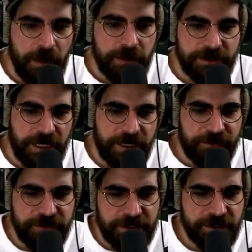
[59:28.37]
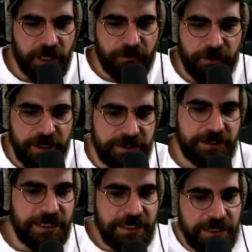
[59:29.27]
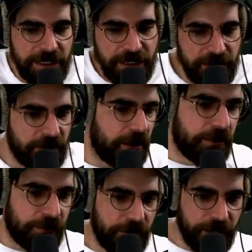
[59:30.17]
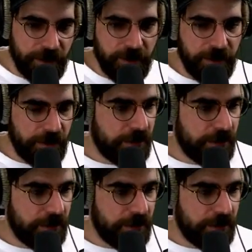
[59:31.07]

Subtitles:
Saint Heavy says Clover is indeed underrated.